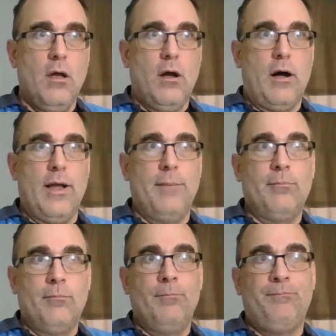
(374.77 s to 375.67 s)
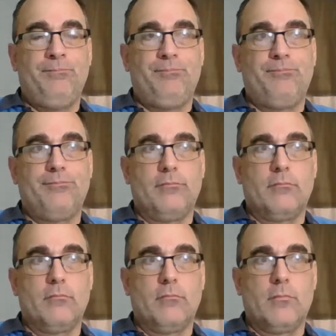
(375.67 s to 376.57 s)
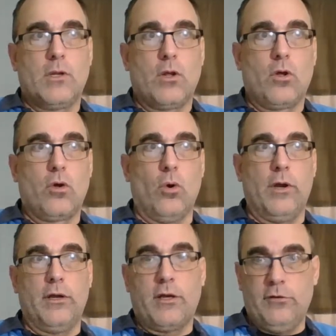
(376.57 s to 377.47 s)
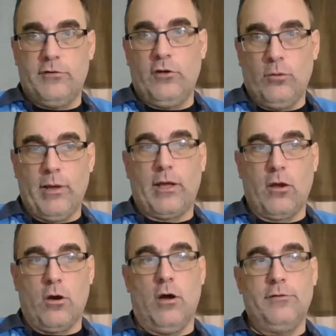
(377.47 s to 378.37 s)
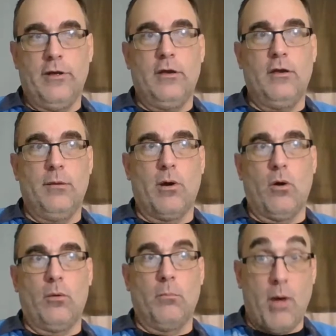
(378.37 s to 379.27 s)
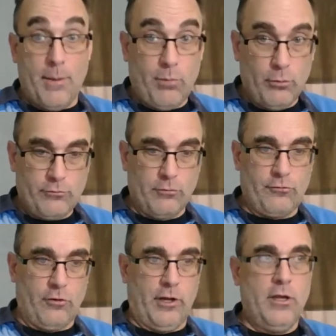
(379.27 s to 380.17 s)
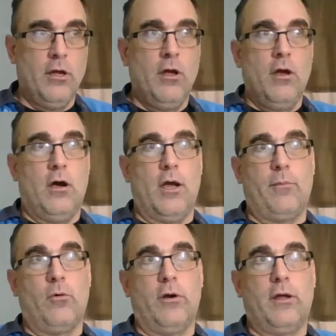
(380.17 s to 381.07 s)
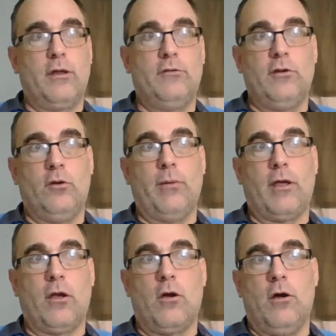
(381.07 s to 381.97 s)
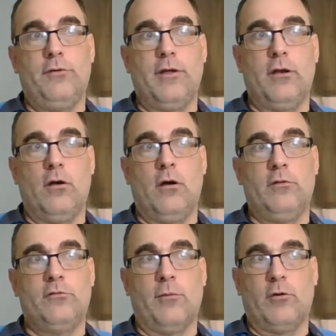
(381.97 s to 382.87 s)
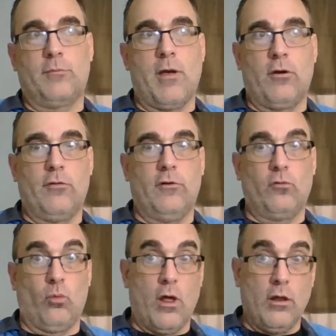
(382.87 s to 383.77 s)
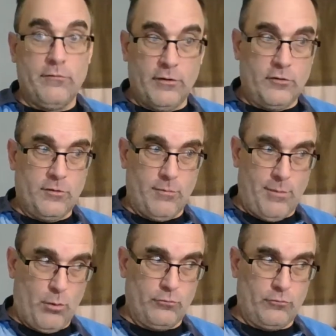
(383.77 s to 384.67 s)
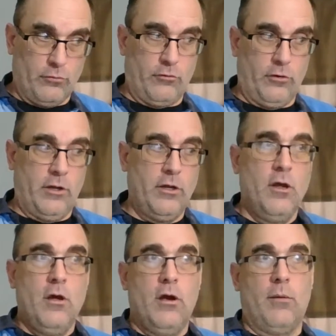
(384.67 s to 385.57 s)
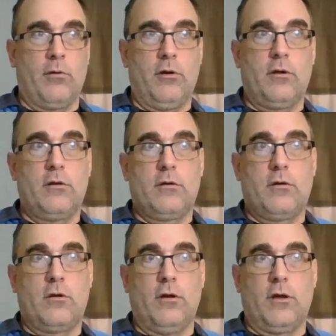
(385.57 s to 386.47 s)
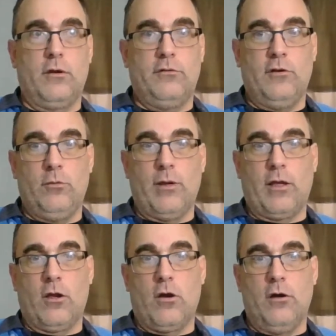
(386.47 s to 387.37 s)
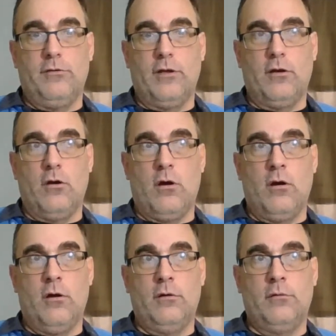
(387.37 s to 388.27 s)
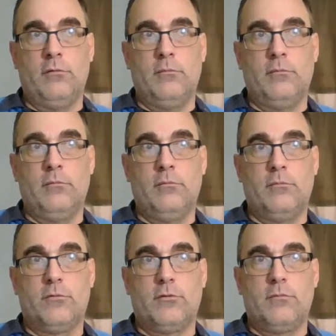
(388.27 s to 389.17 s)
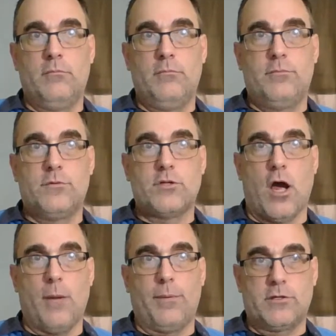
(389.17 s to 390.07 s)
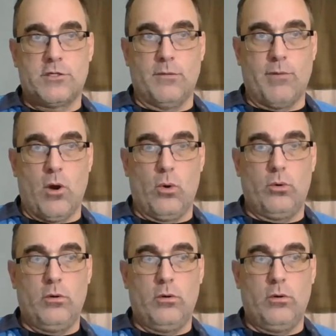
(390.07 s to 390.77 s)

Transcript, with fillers: I am going to continue making content about my post-stroke journey. I am going to continue making content on subject matter that is relevant to my post-stroke journey. I'm going to going to continue making content on topics about